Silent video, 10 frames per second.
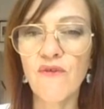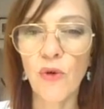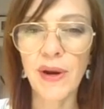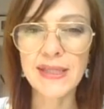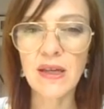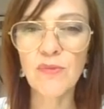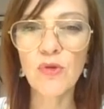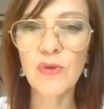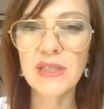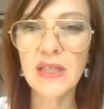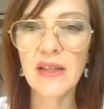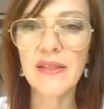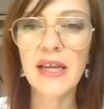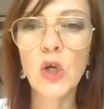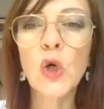For example, we said
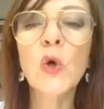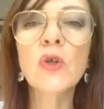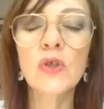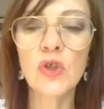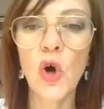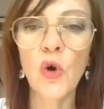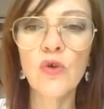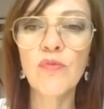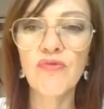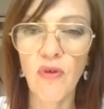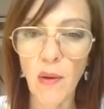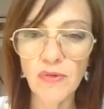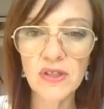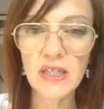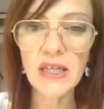they couldn't own
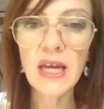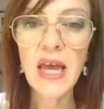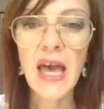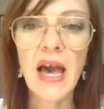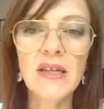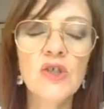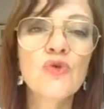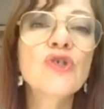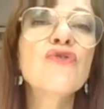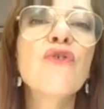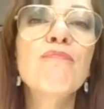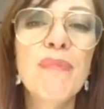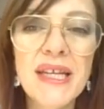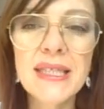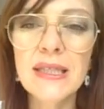property and it was
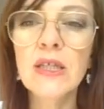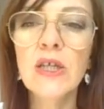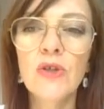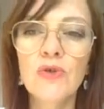forbidden